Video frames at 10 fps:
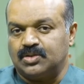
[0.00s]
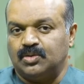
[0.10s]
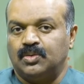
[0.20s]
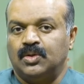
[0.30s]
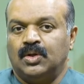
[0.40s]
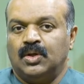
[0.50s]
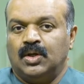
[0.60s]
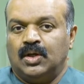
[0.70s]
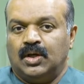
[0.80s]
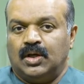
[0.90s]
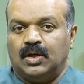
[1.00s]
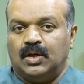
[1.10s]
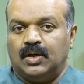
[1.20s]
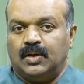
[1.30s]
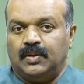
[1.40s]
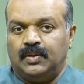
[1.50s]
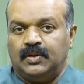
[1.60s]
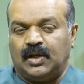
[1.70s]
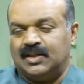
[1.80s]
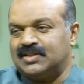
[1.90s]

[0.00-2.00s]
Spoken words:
So yeah,